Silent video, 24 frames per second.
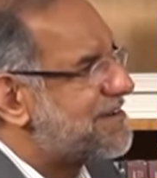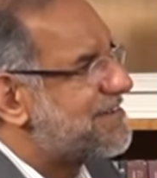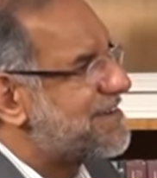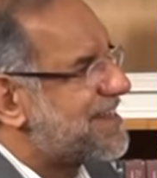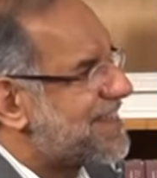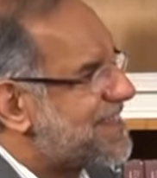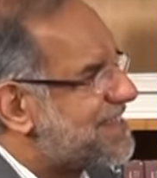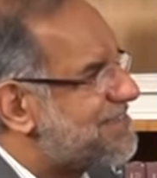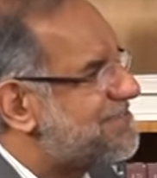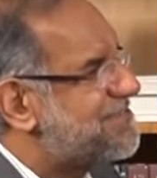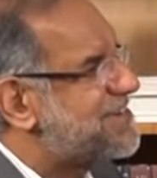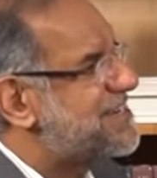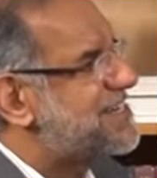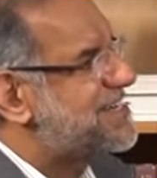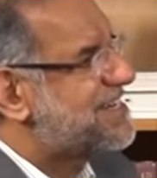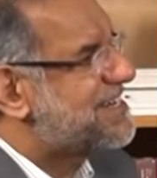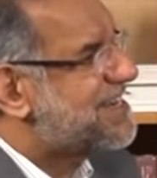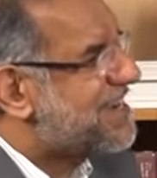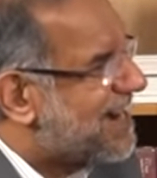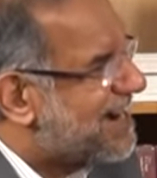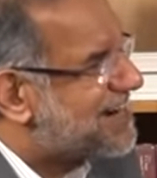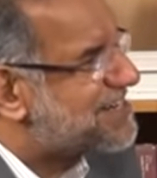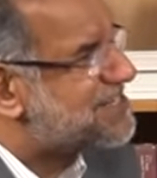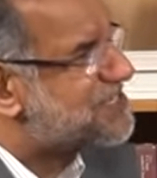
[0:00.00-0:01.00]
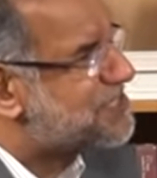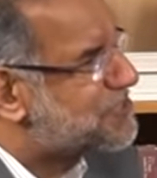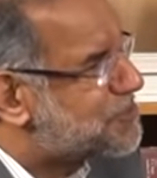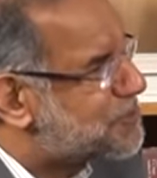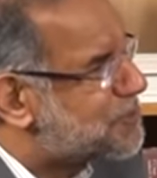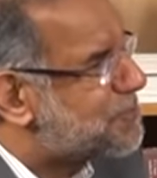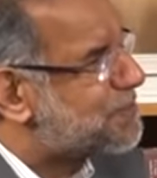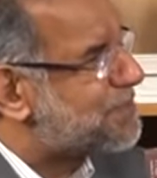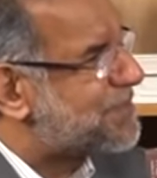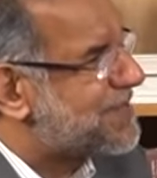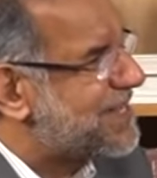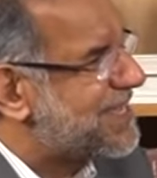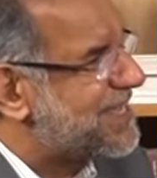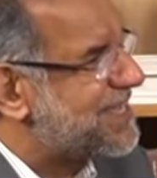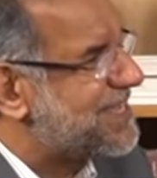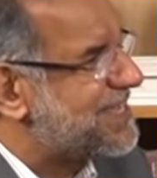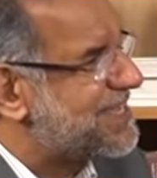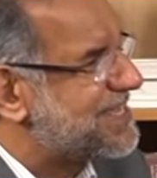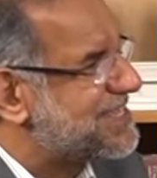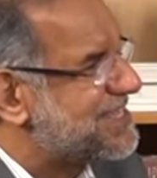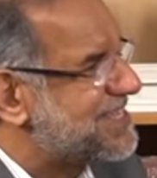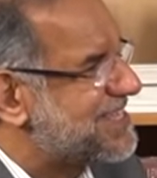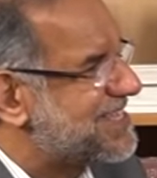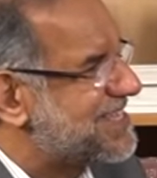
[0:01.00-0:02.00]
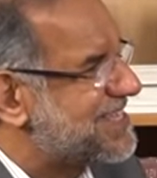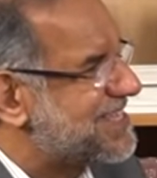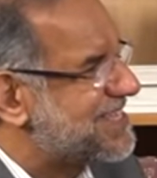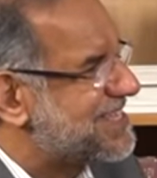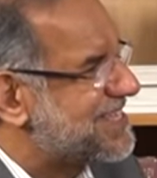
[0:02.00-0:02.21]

relevant card to play in